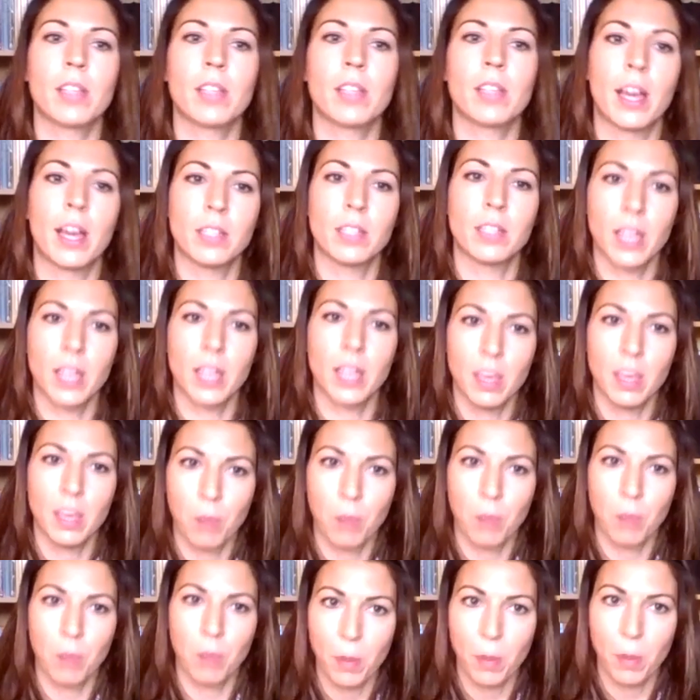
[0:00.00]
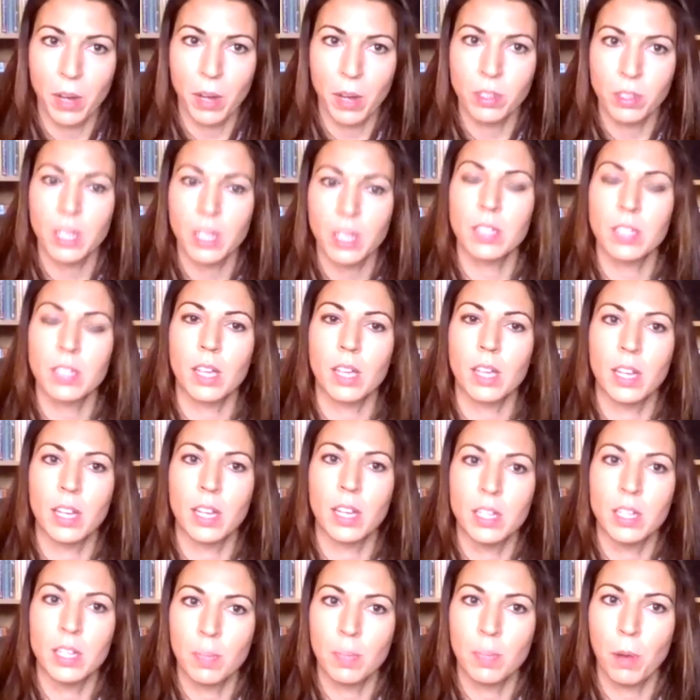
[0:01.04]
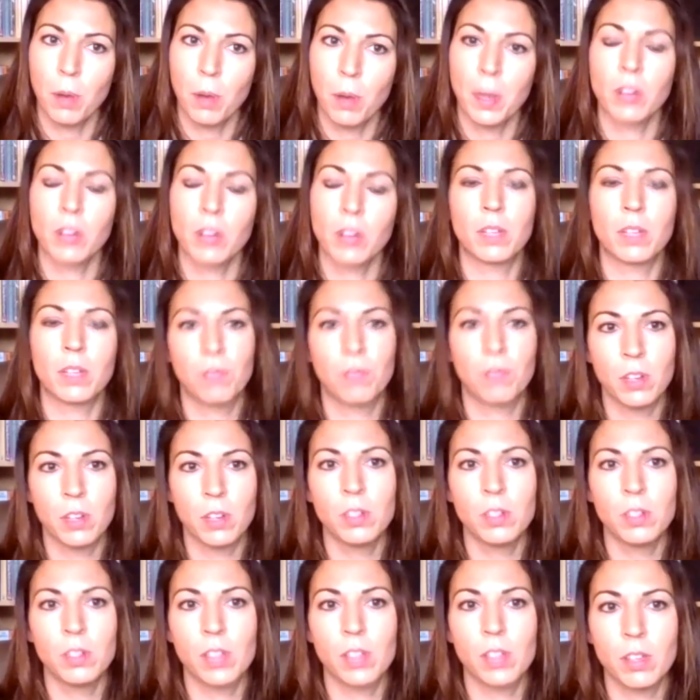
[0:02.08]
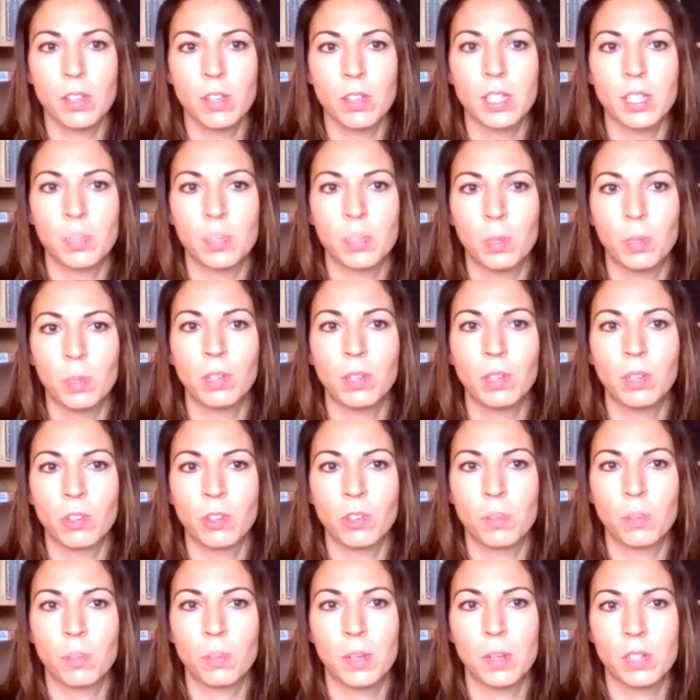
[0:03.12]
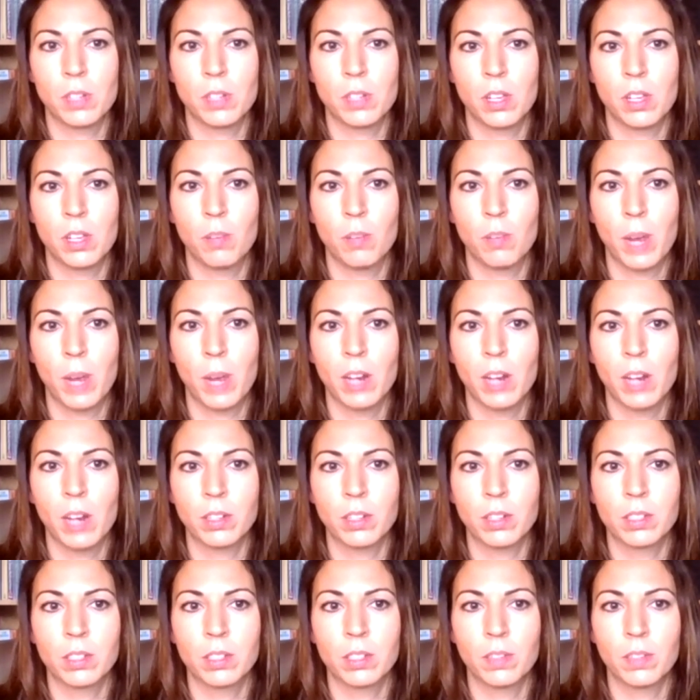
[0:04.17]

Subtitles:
and taking probiotics and eating probiotic foods, those things will contribute to weight loss.